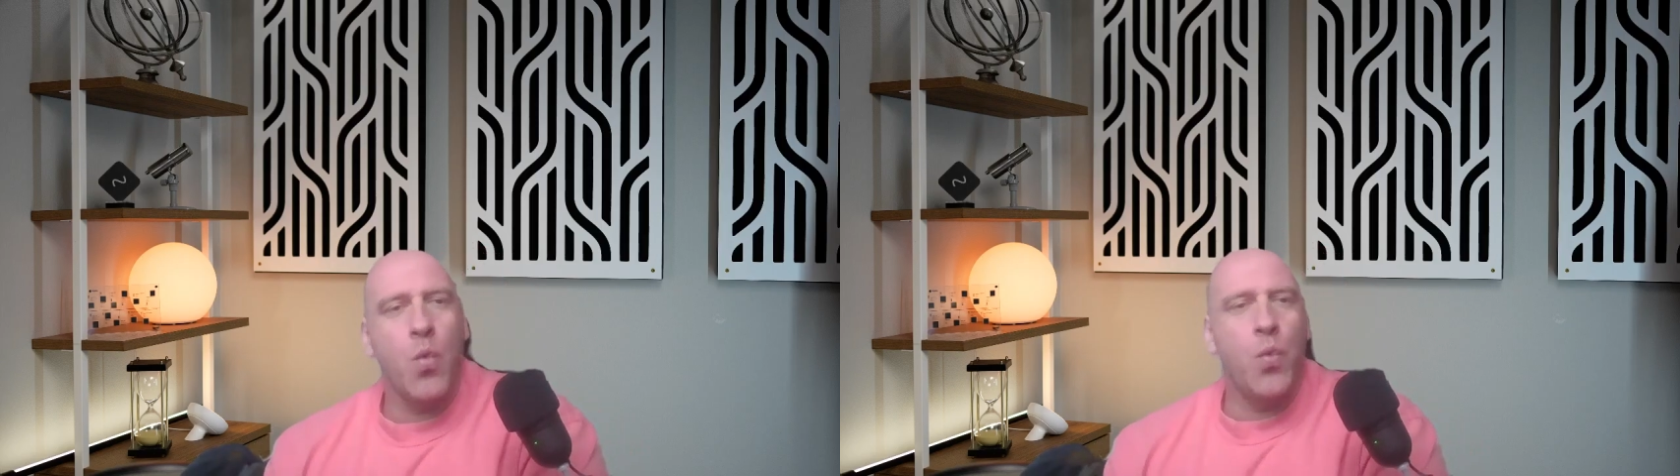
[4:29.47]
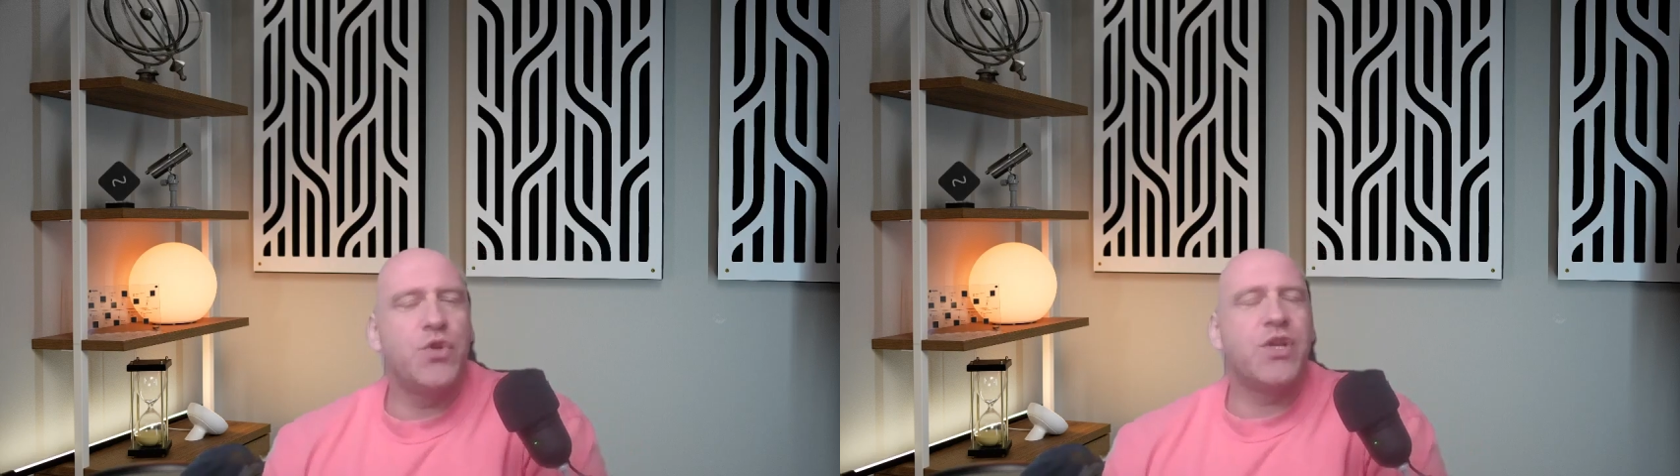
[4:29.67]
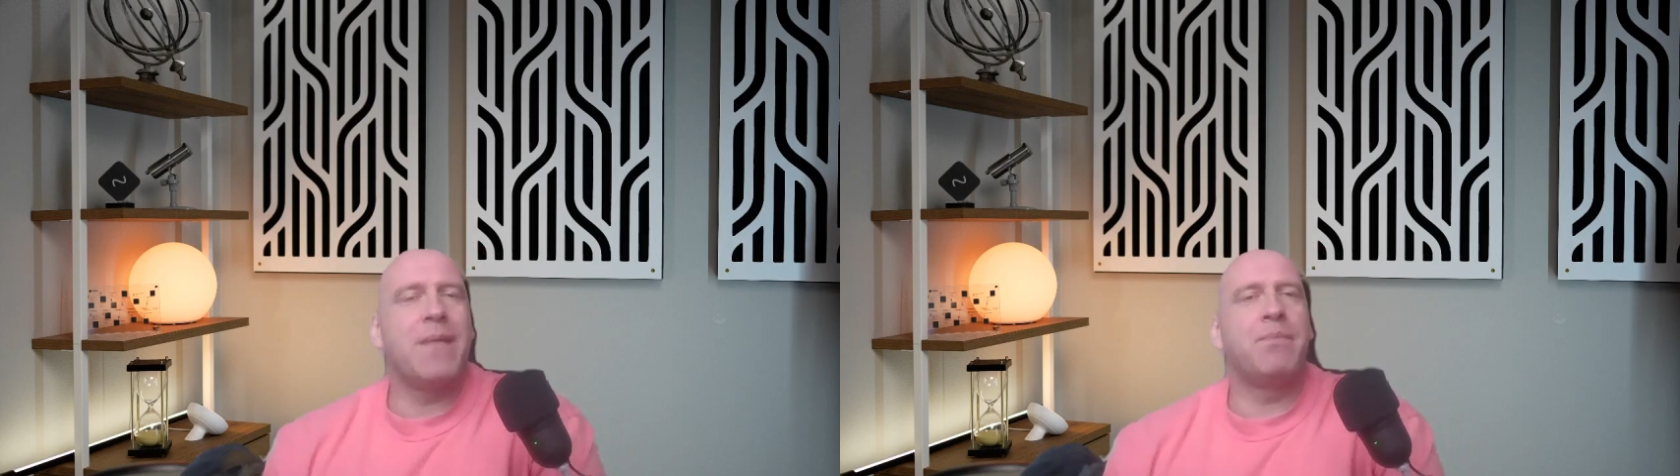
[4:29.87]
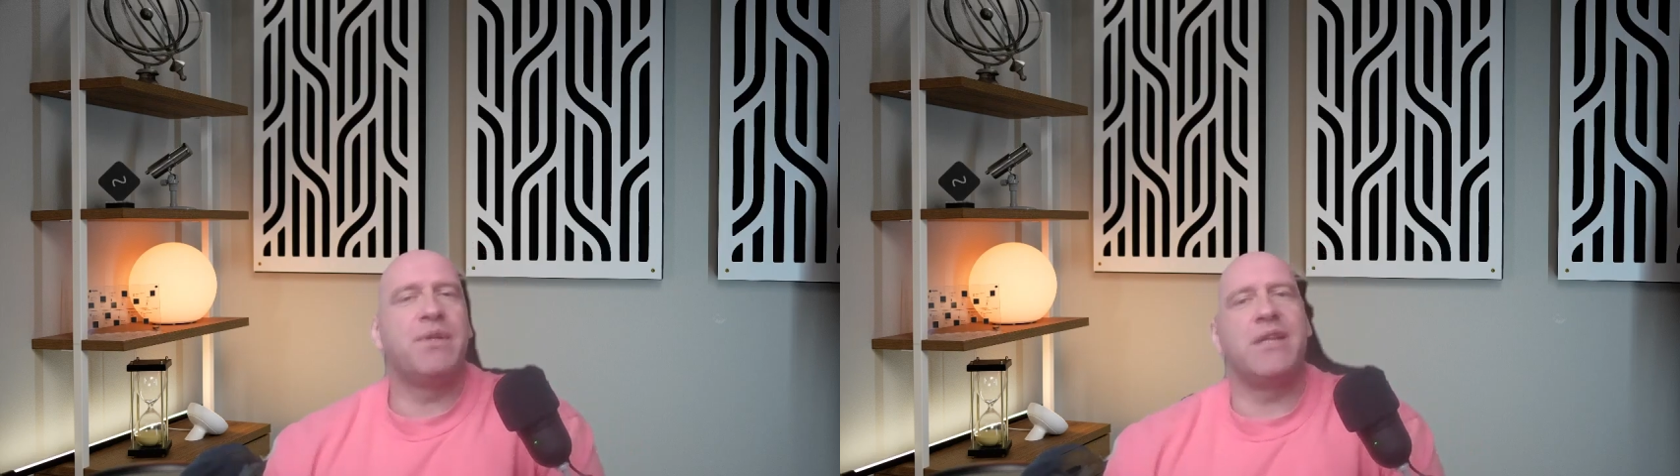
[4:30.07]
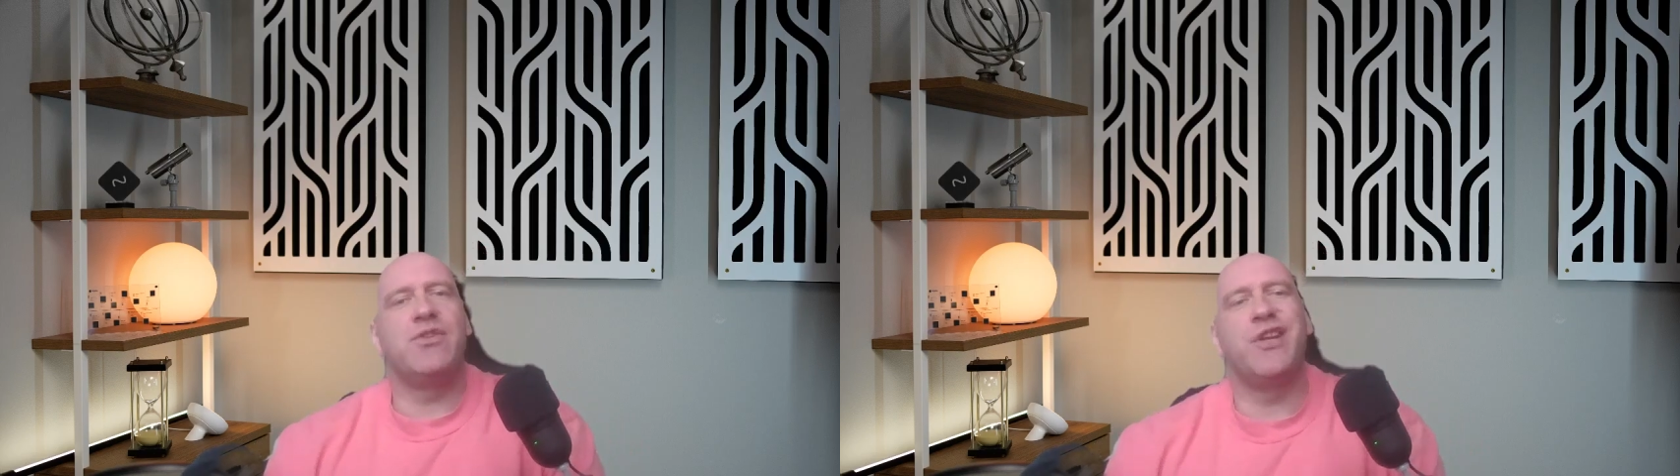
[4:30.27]
which can
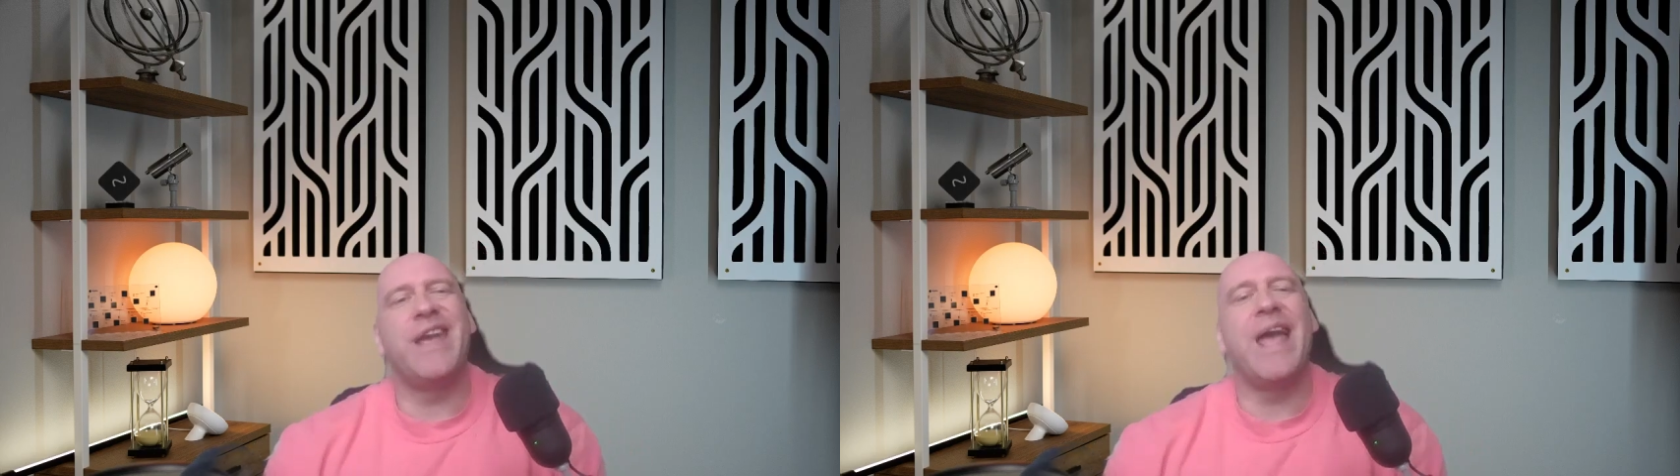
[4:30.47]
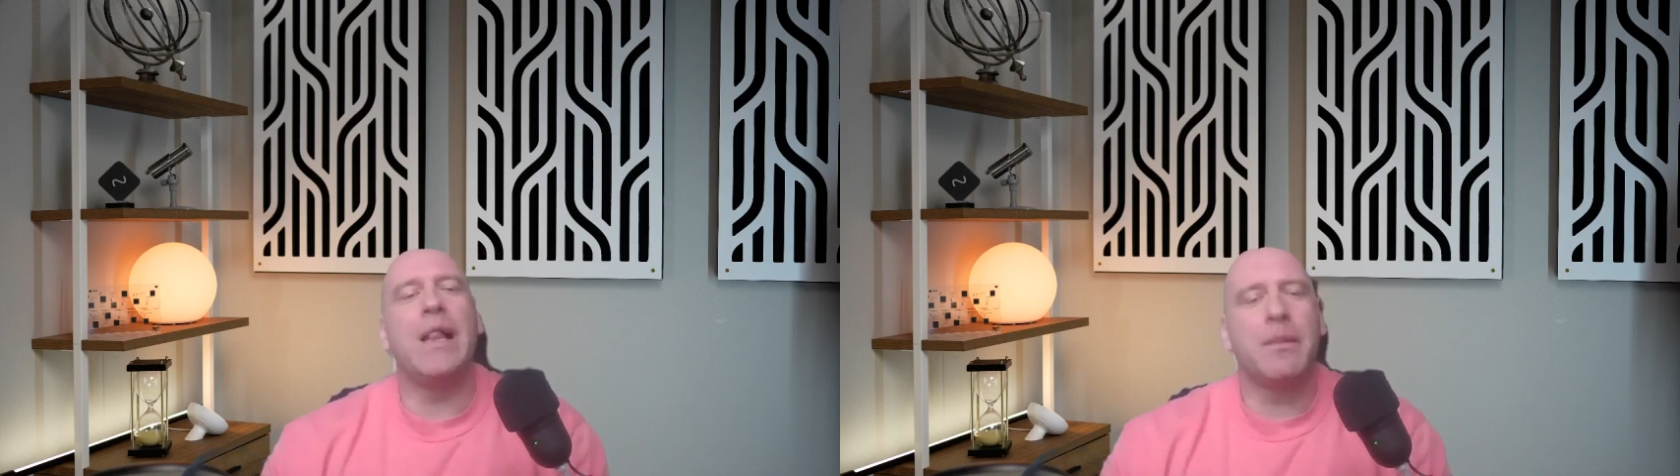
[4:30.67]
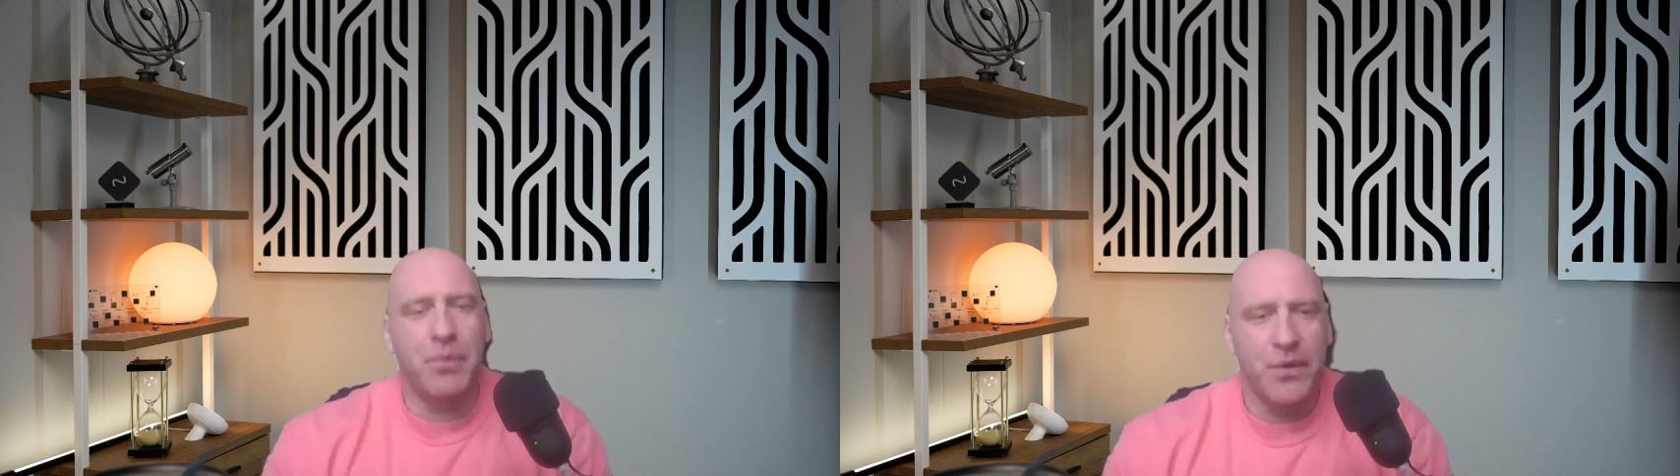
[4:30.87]
potentially help